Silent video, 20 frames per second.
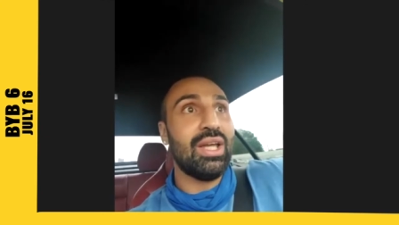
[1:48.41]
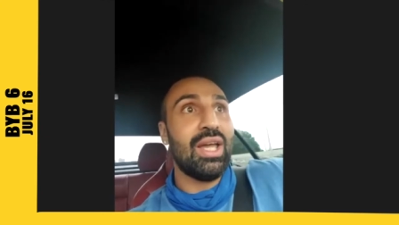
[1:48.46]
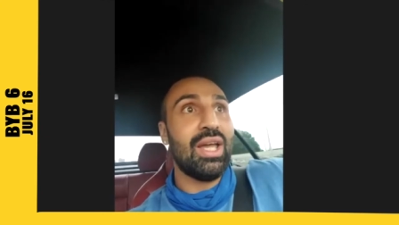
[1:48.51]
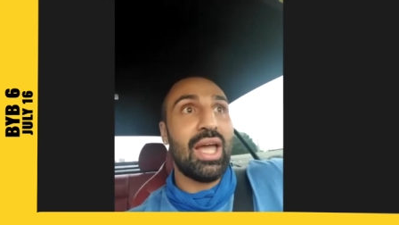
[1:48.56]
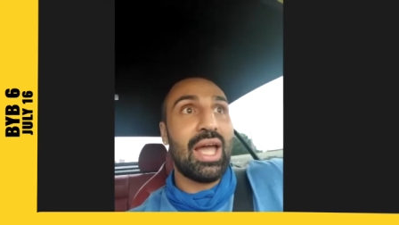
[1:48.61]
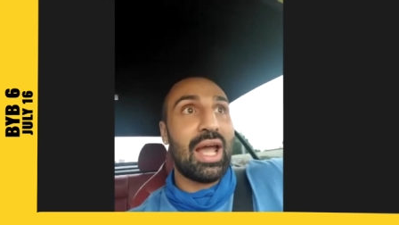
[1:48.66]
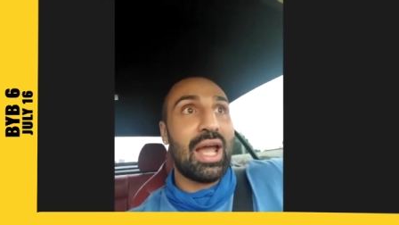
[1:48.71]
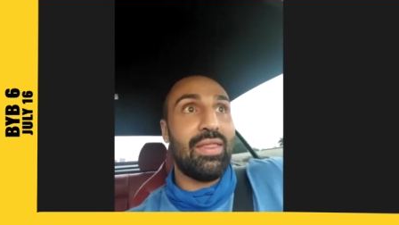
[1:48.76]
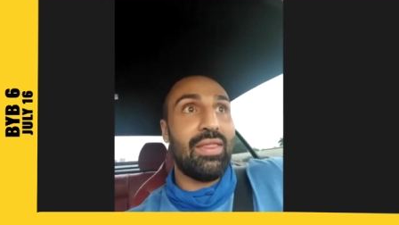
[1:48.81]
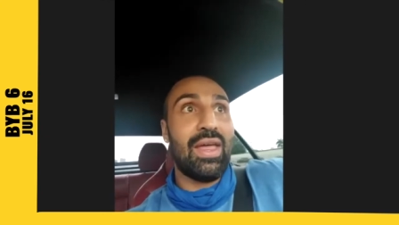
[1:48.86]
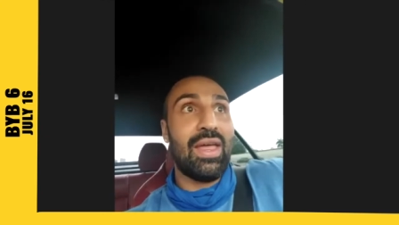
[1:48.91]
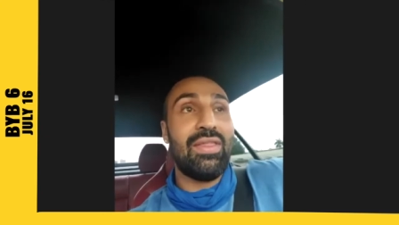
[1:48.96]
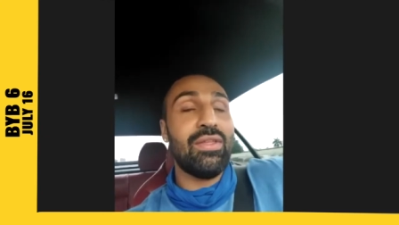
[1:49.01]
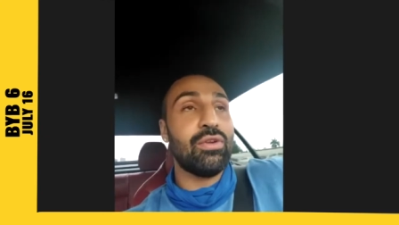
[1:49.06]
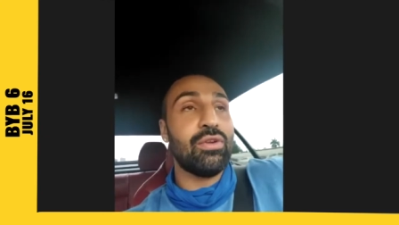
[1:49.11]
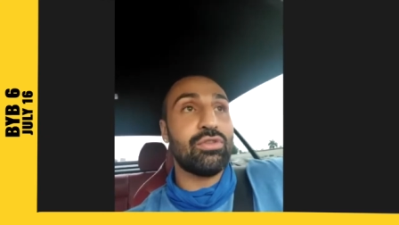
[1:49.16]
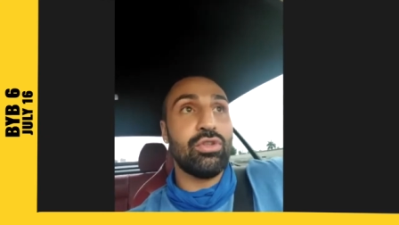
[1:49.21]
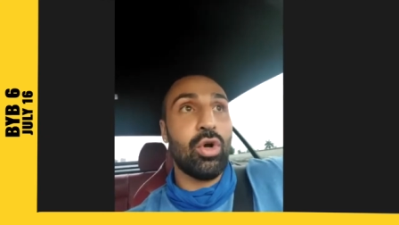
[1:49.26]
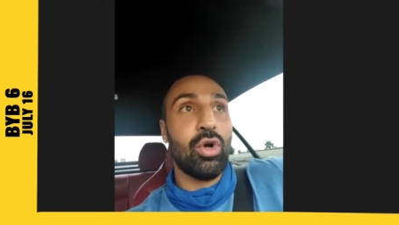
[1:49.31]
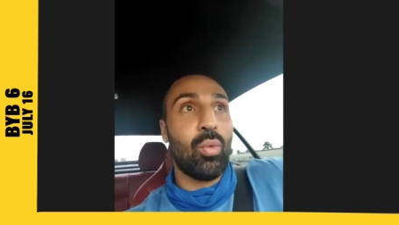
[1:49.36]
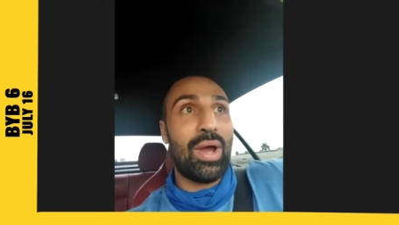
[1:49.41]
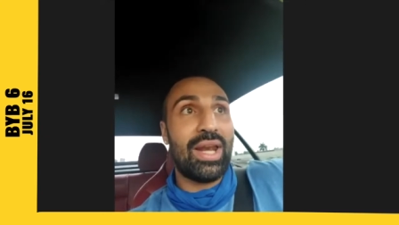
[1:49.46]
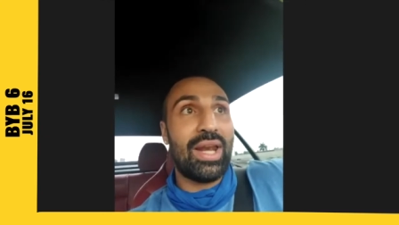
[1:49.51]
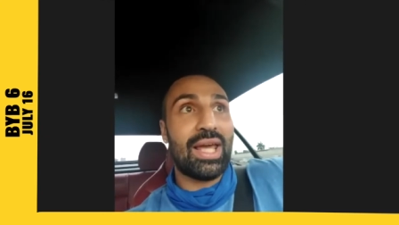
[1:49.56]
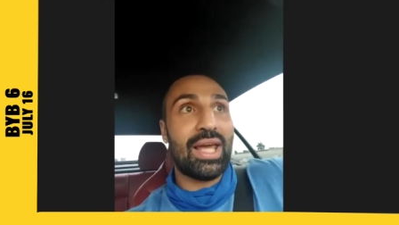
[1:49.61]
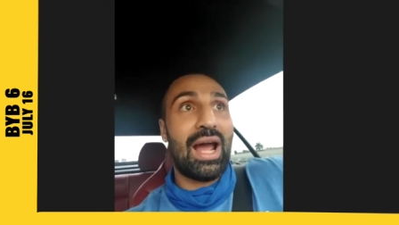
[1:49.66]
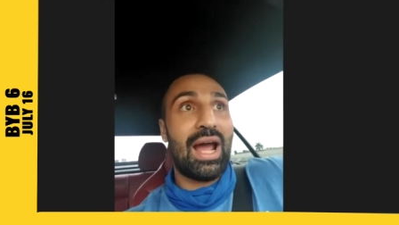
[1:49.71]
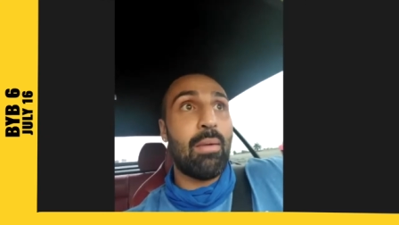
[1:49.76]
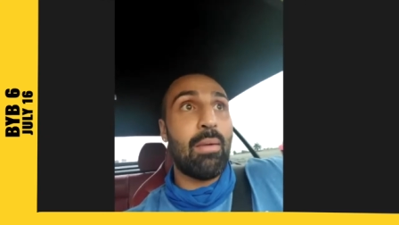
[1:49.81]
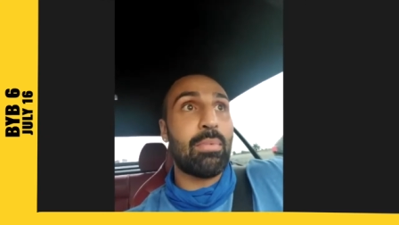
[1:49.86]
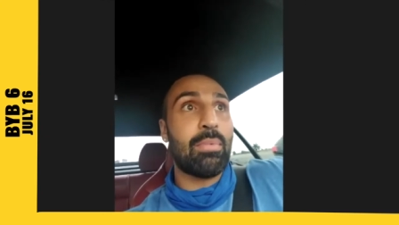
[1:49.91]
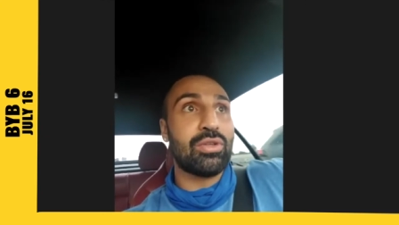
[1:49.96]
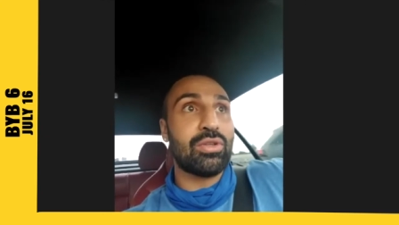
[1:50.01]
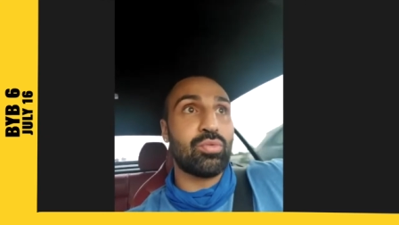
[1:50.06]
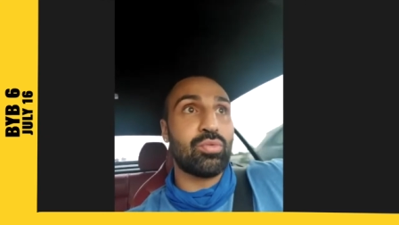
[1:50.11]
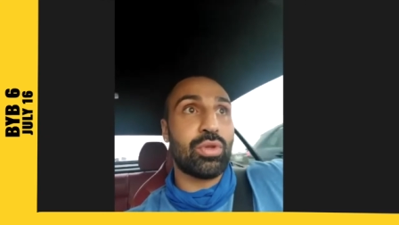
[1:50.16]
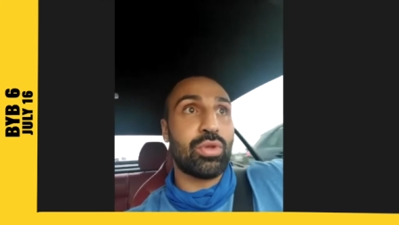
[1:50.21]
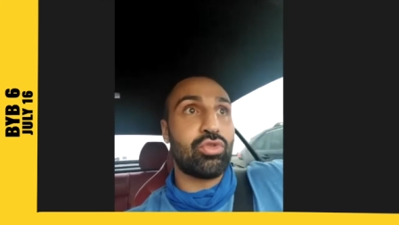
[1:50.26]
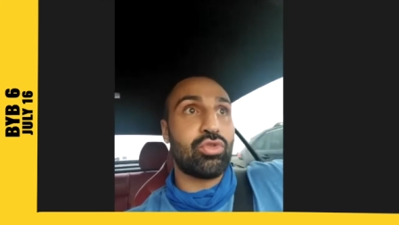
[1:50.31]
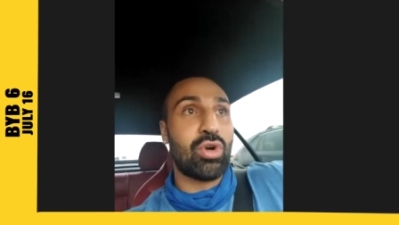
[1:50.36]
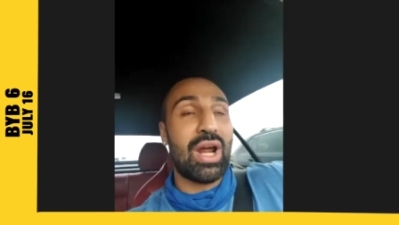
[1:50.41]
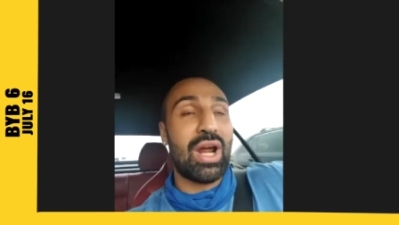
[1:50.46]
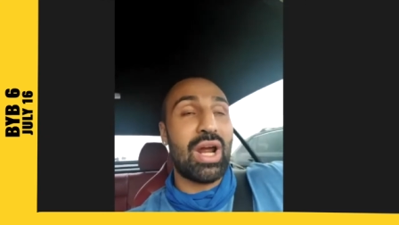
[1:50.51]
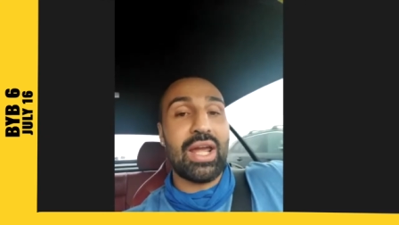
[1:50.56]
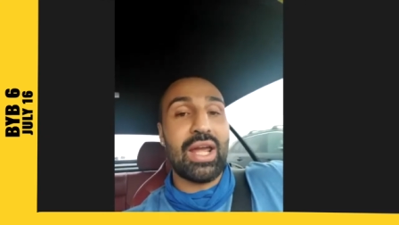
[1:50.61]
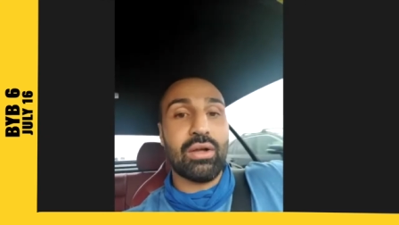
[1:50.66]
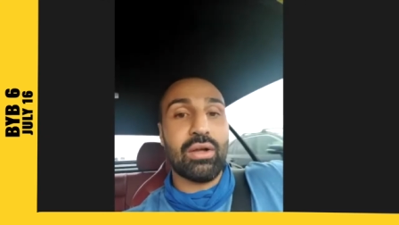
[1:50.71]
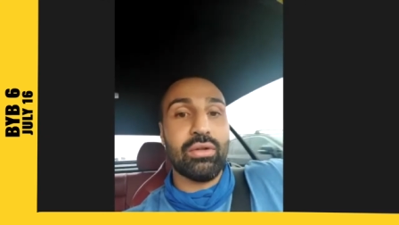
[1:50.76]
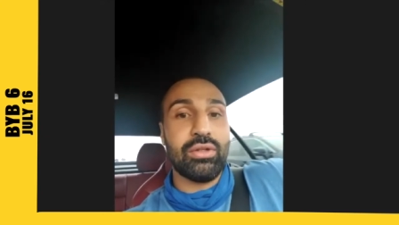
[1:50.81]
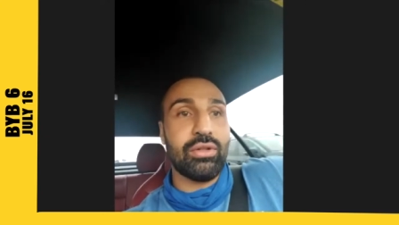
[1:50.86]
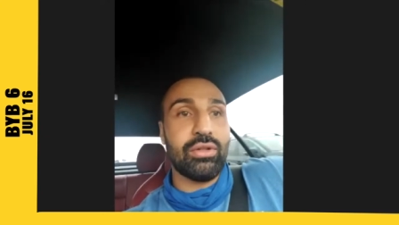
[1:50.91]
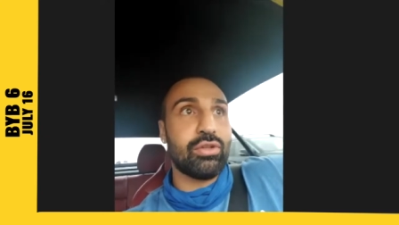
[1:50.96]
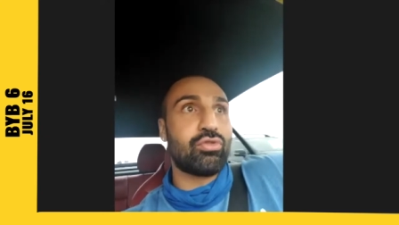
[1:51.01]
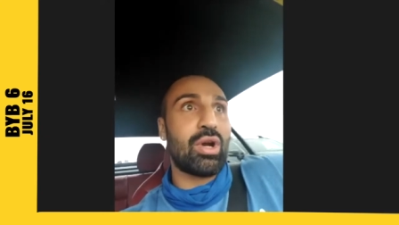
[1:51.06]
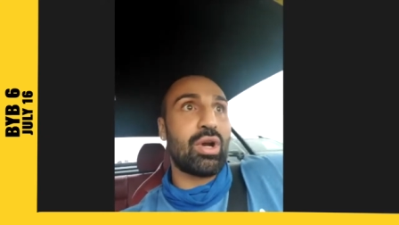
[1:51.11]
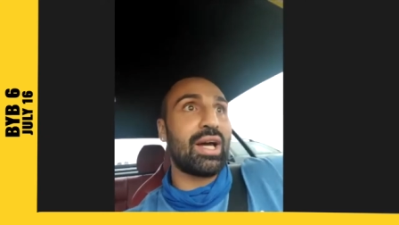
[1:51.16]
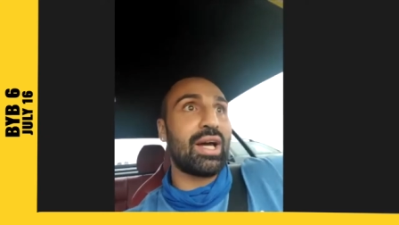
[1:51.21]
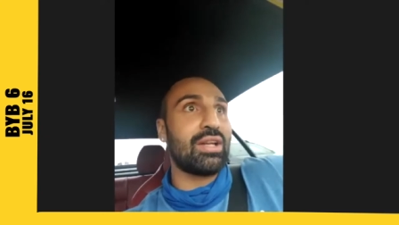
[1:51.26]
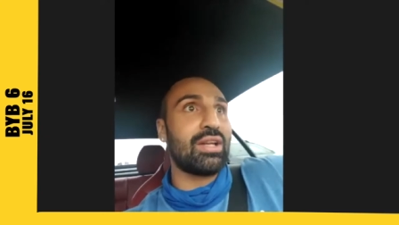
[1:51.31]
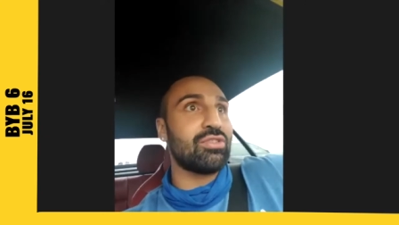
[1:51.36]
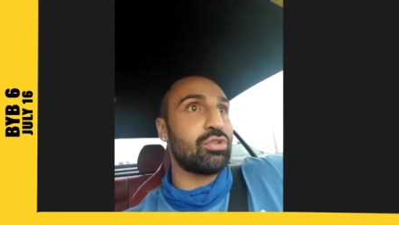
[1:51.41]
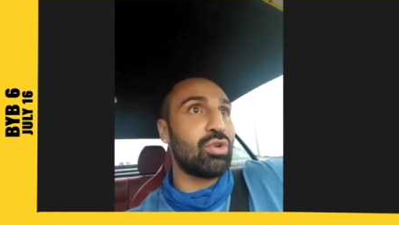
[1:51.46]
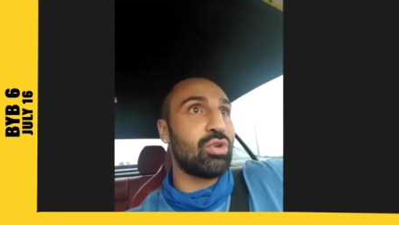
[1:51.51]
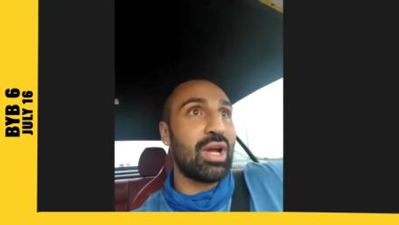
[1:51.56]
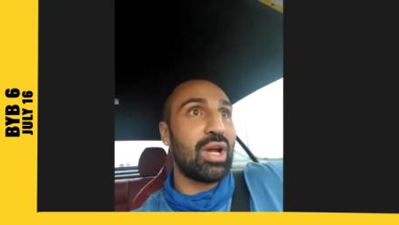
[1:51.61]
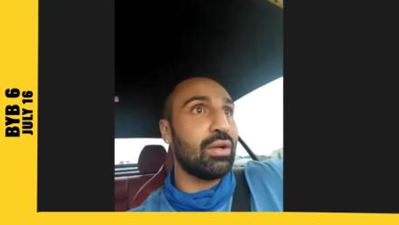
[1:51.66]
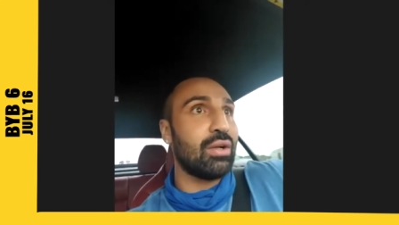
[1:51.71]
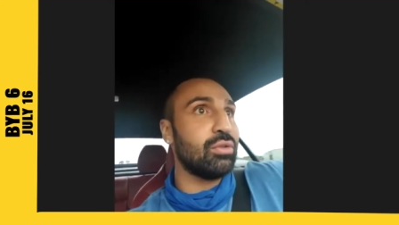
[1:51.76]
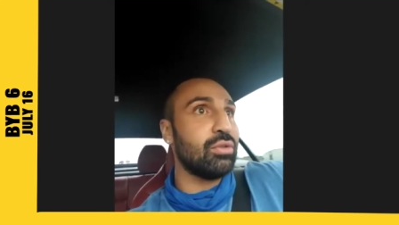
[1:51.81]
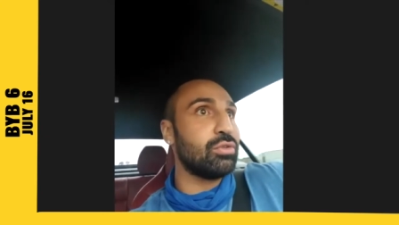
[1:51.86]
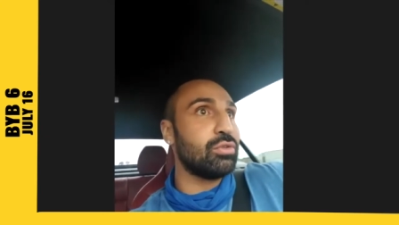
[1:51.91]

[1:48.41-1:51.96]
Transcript: and then there's no way to get out because the triangle, the triangle is a triangle.